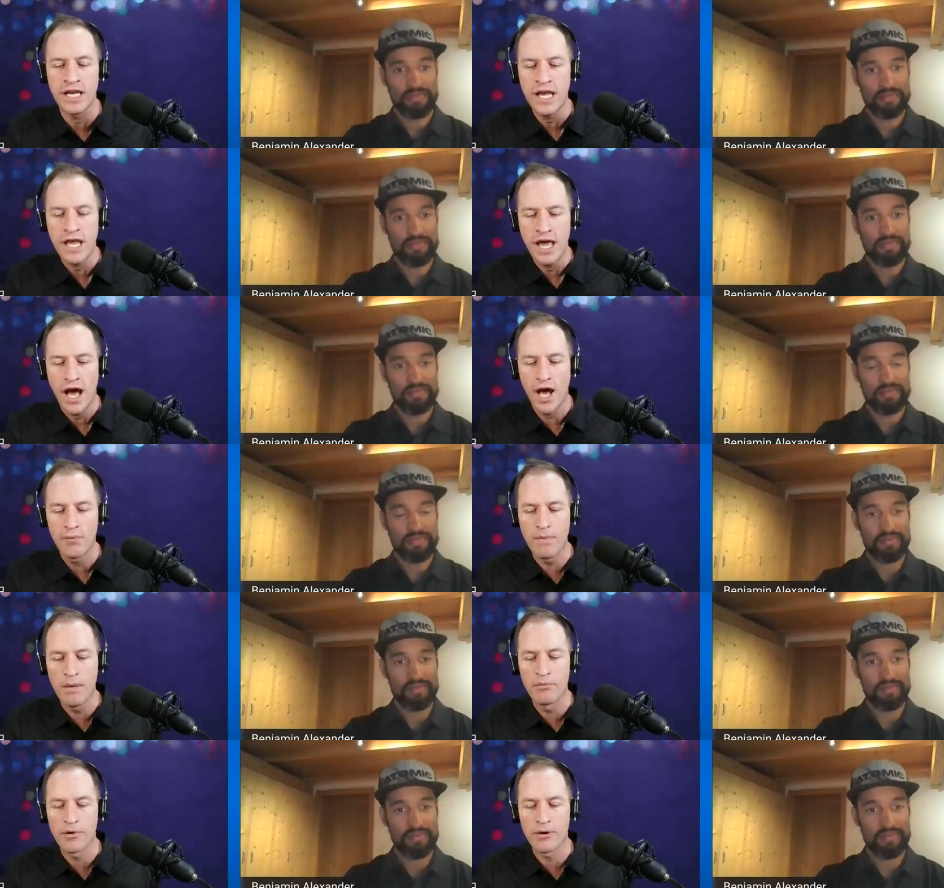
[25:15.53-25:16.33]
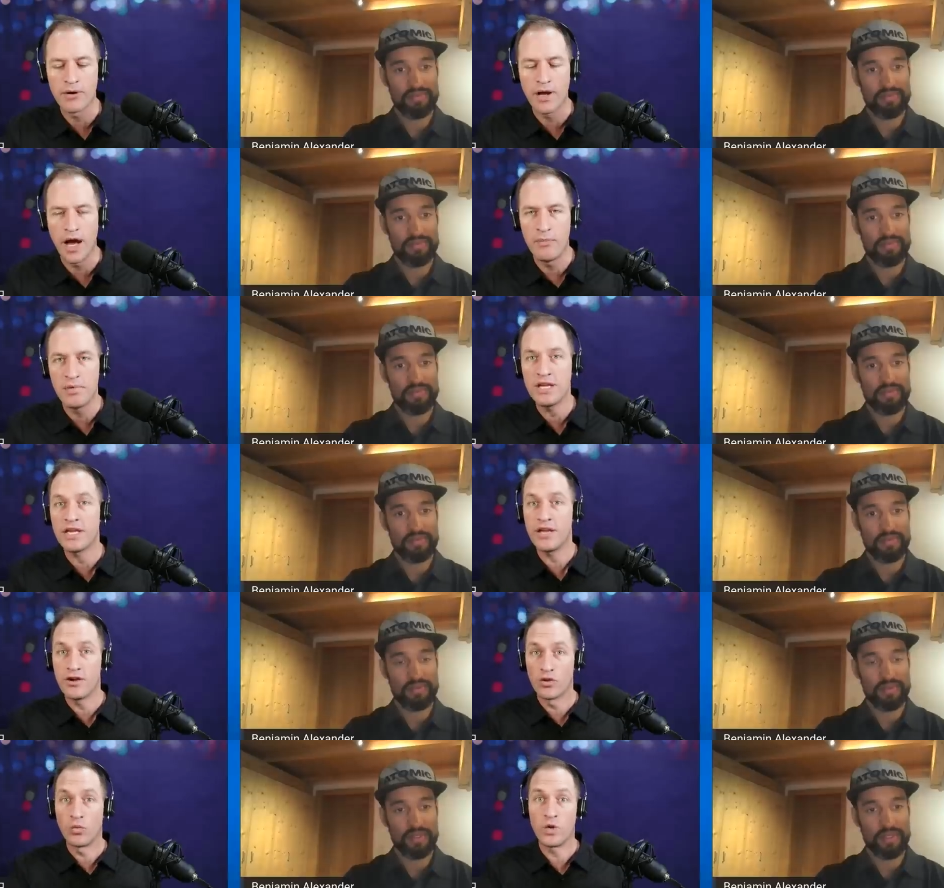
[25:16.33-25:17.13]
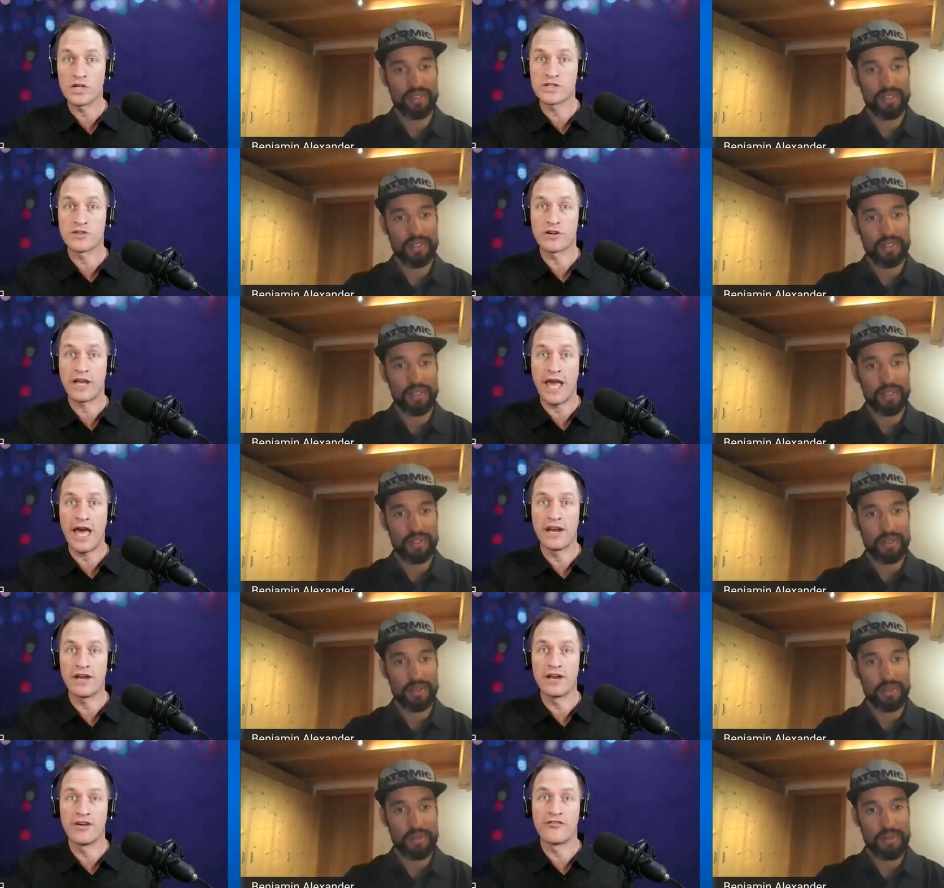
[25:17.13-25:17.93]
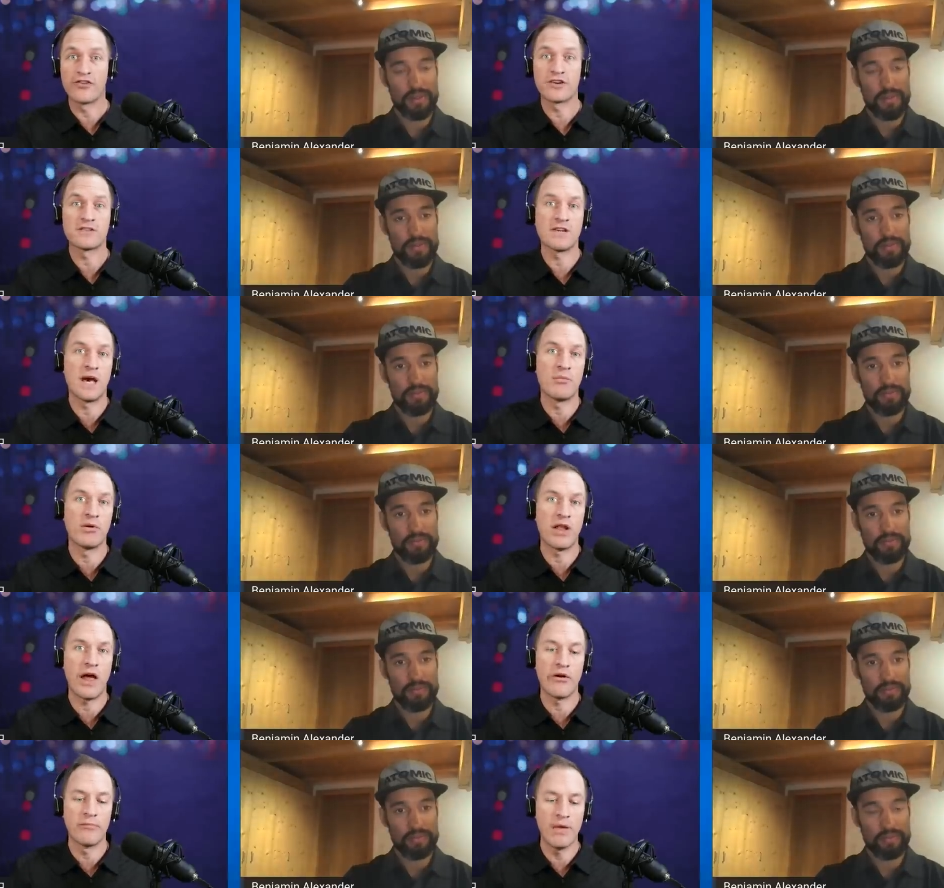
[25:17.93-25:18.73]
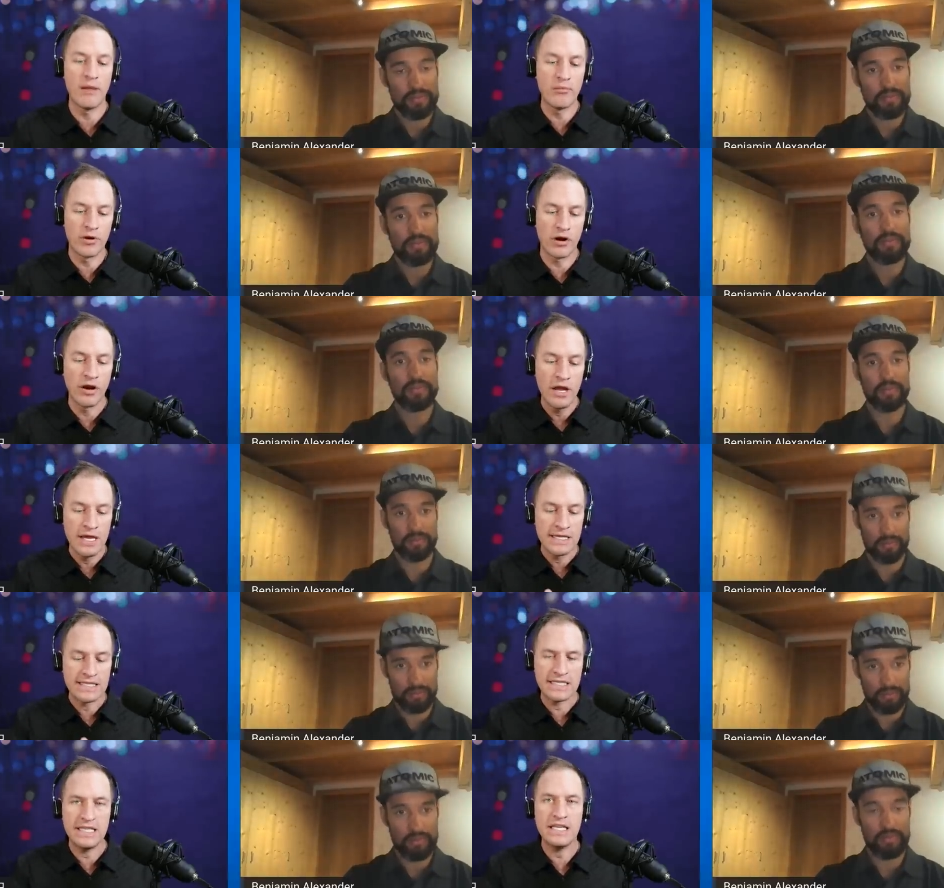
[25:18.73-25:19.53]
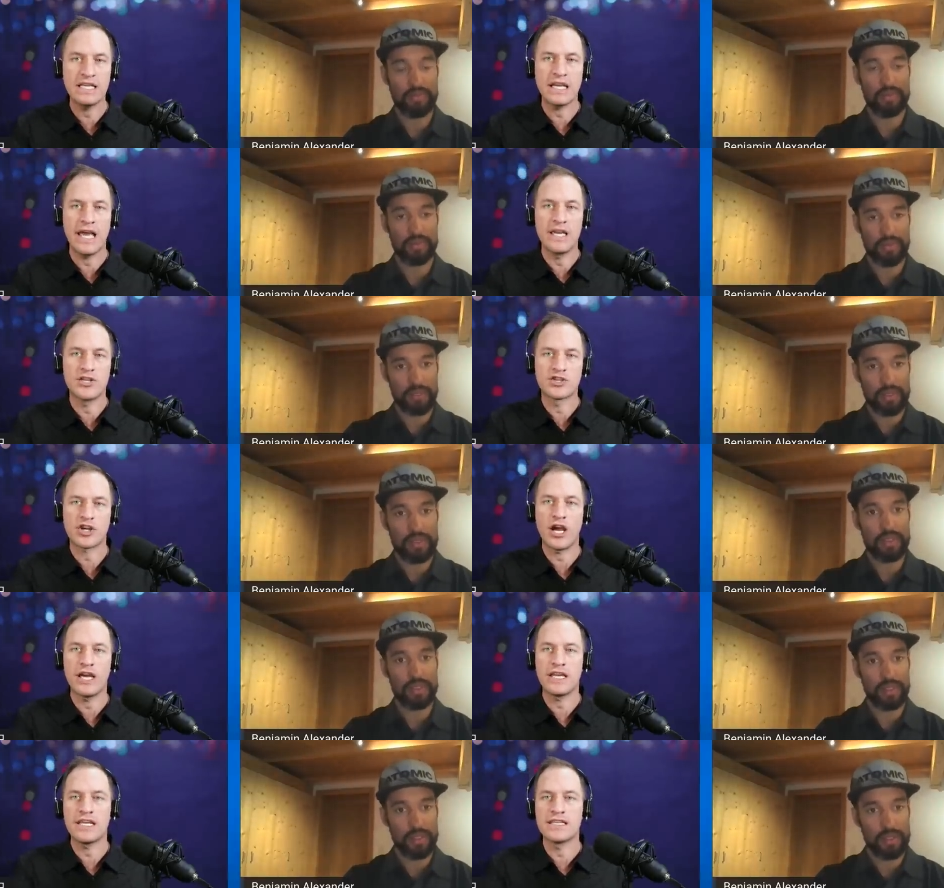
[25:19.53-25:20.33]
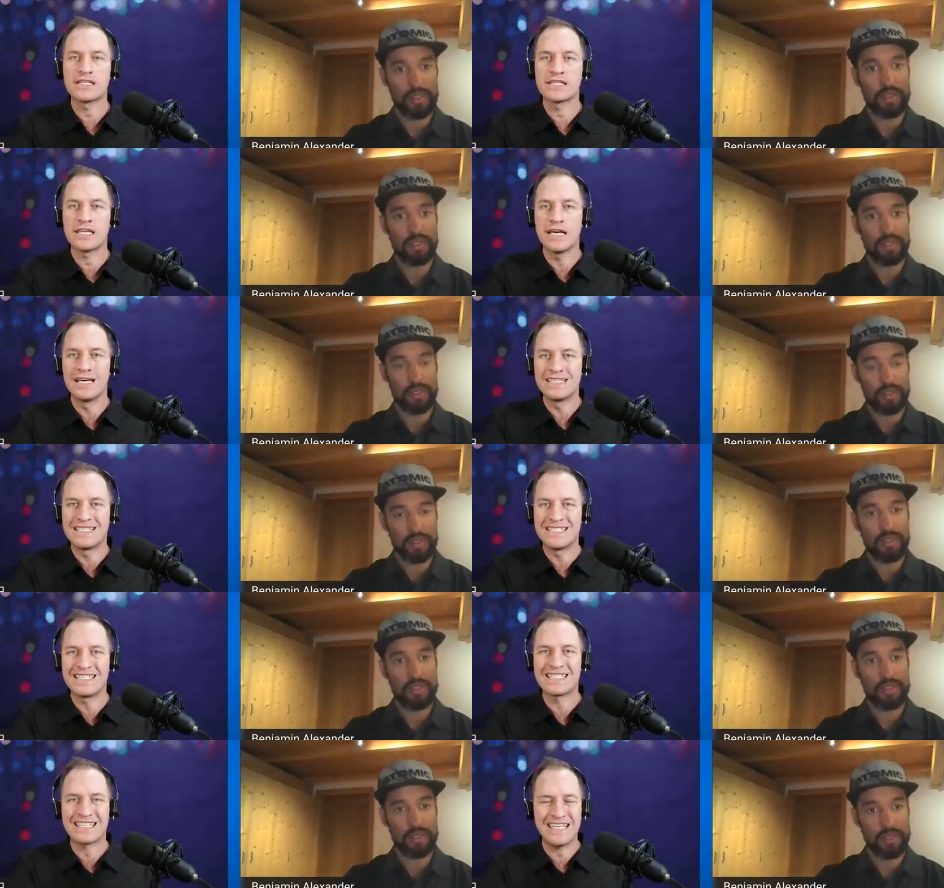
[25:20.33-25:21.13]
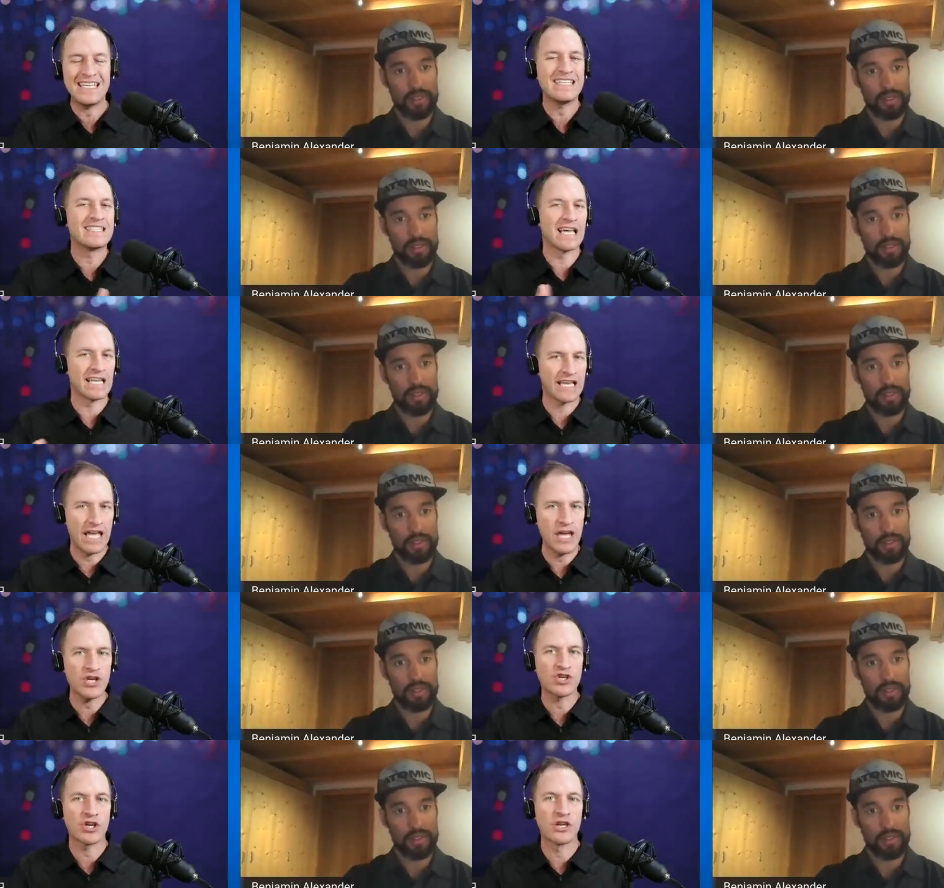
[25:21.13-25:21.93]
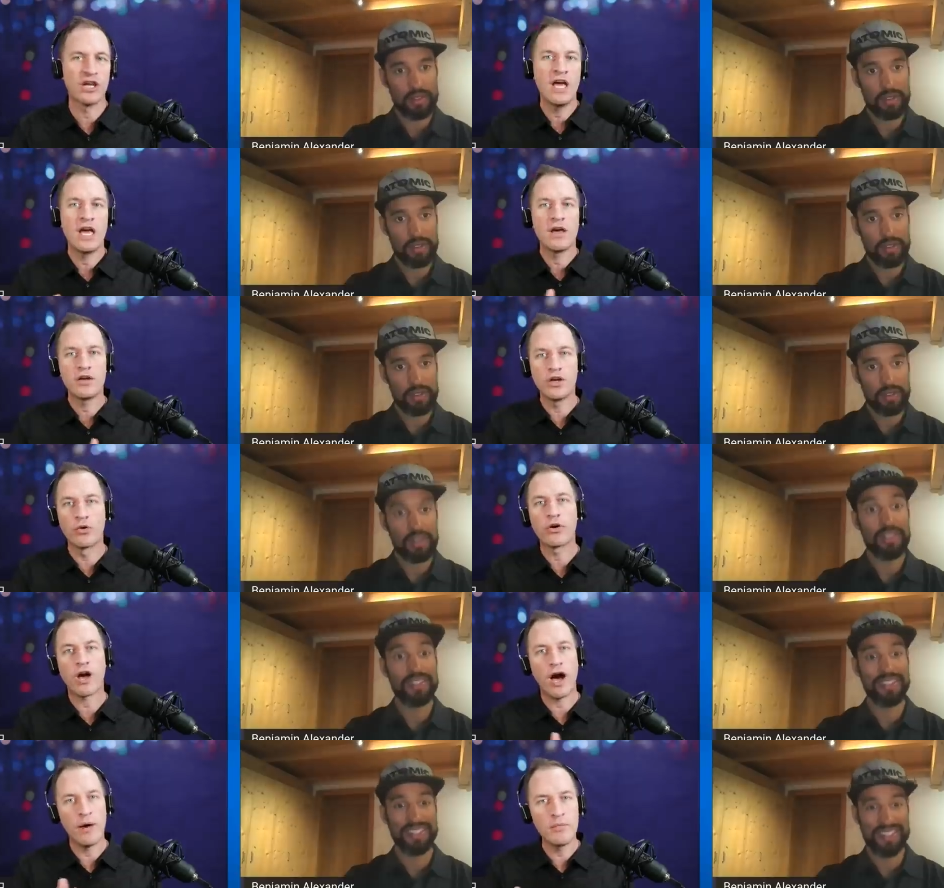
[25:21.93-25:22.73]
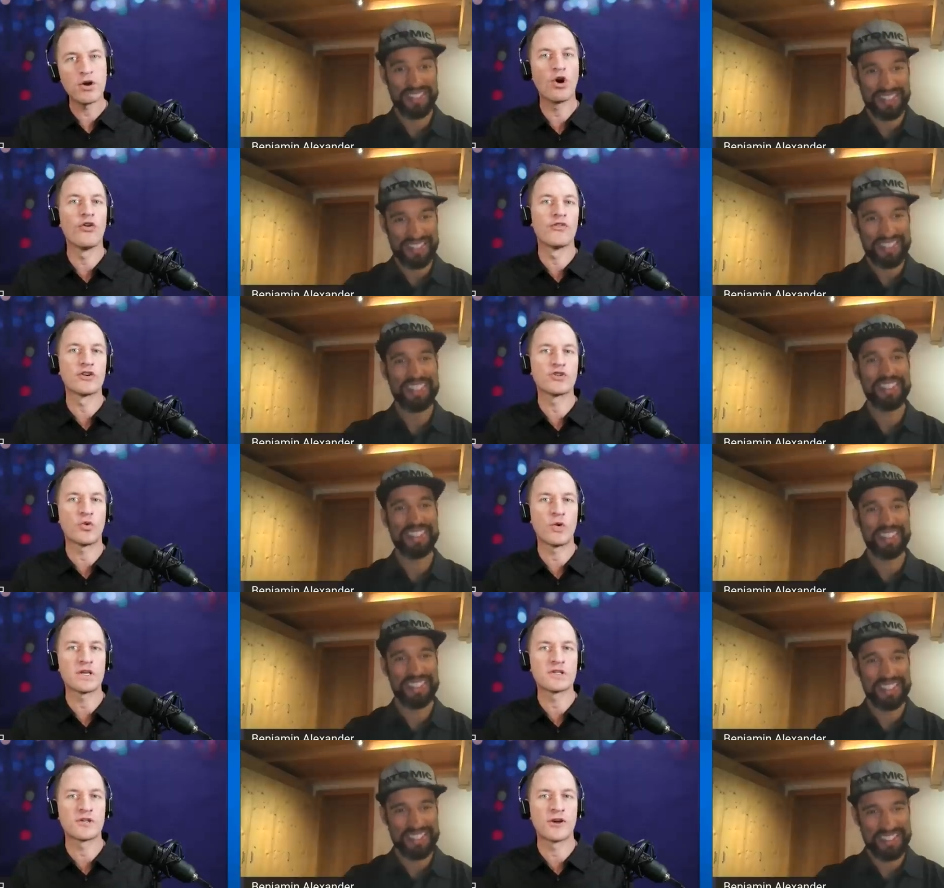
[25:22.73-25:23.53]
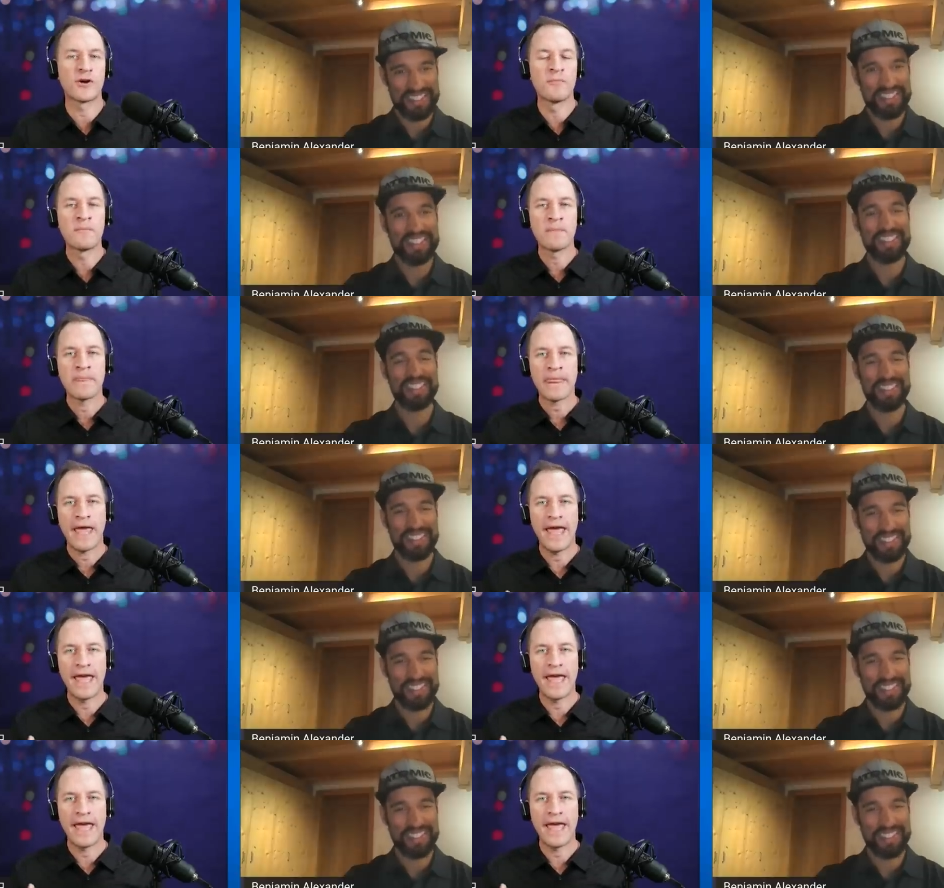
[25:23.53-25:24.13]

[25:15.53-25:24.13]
Speaker 1: And I remember being here in Whistler, Canada, for example, I remember seeing a Chinese ski delegation, you know, coming over to Whistler.